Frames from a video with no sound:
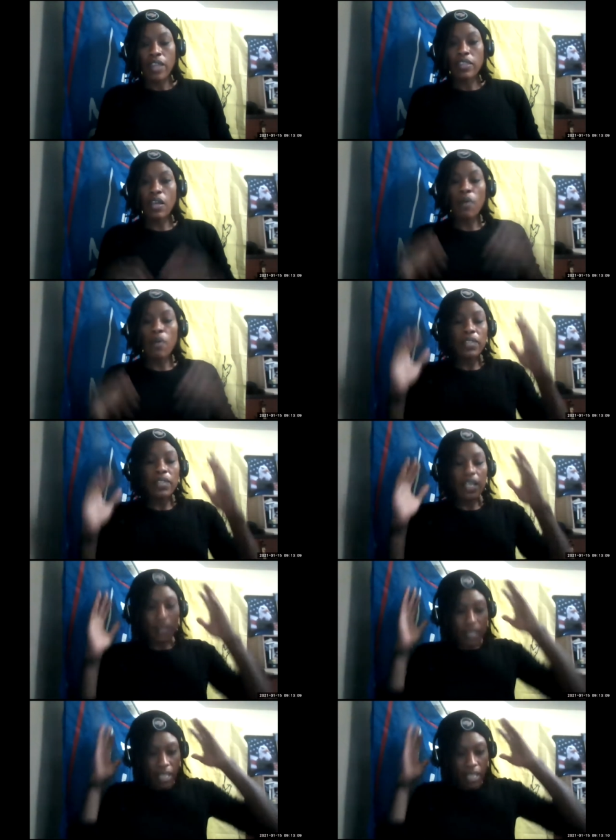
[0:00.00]
The
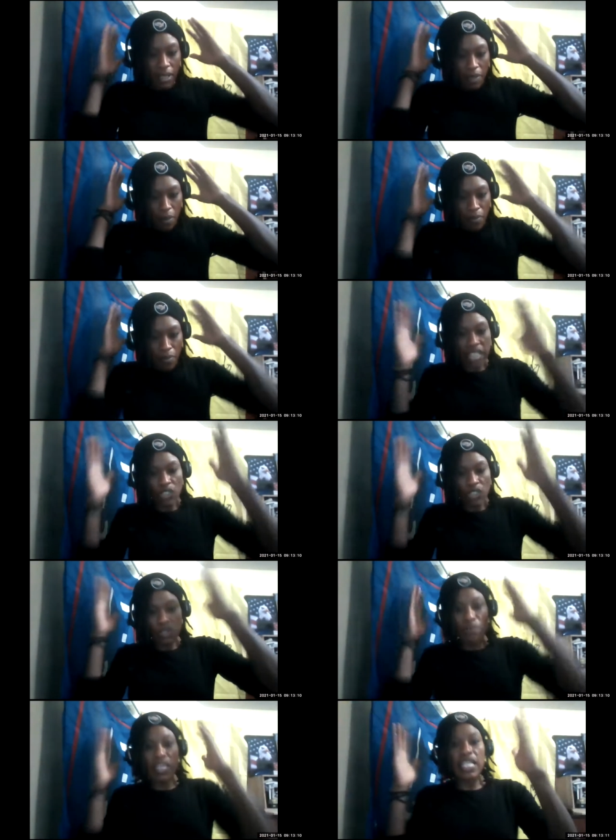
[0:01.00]

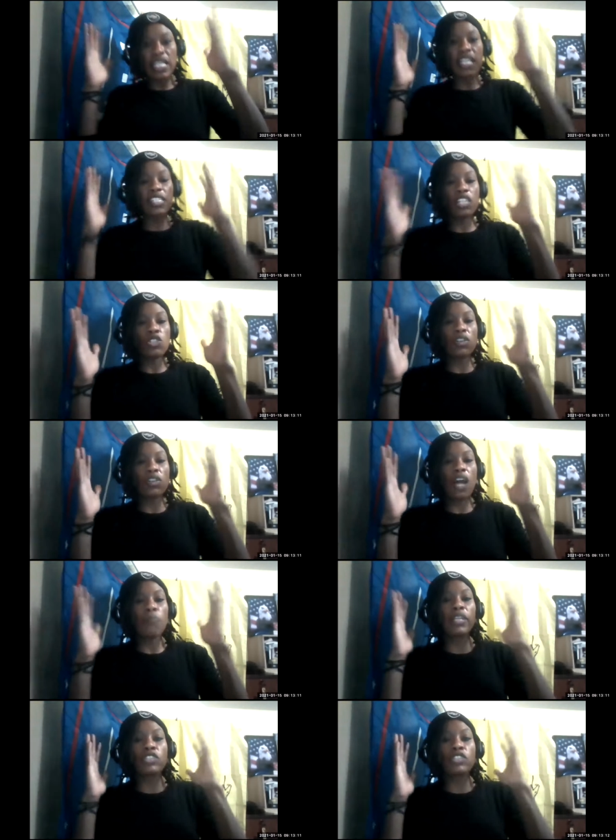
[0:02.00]
mainstream media industrial
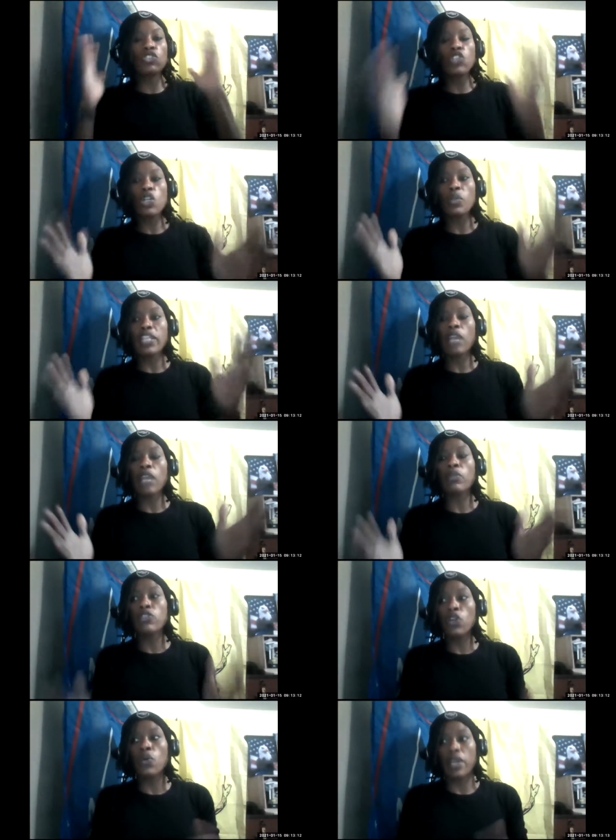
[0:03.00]
complex knew what they were
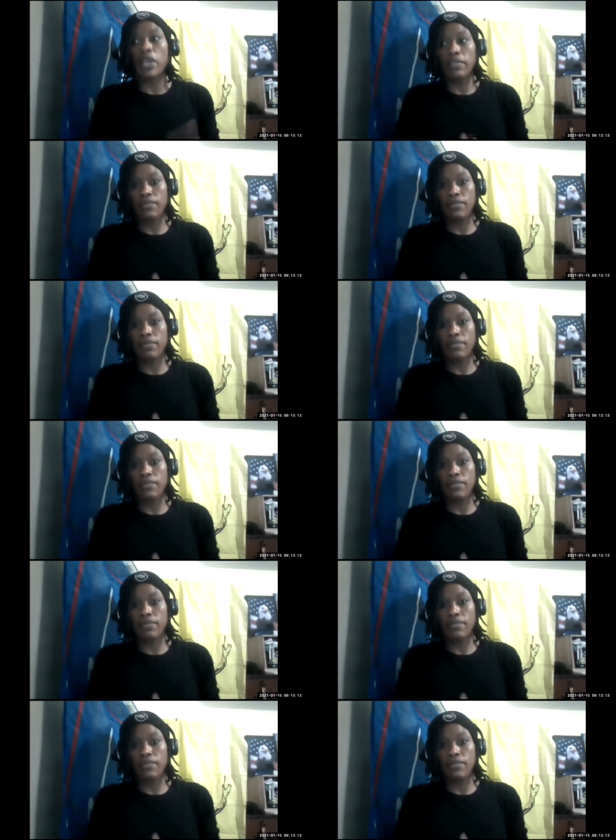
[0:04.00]
doing.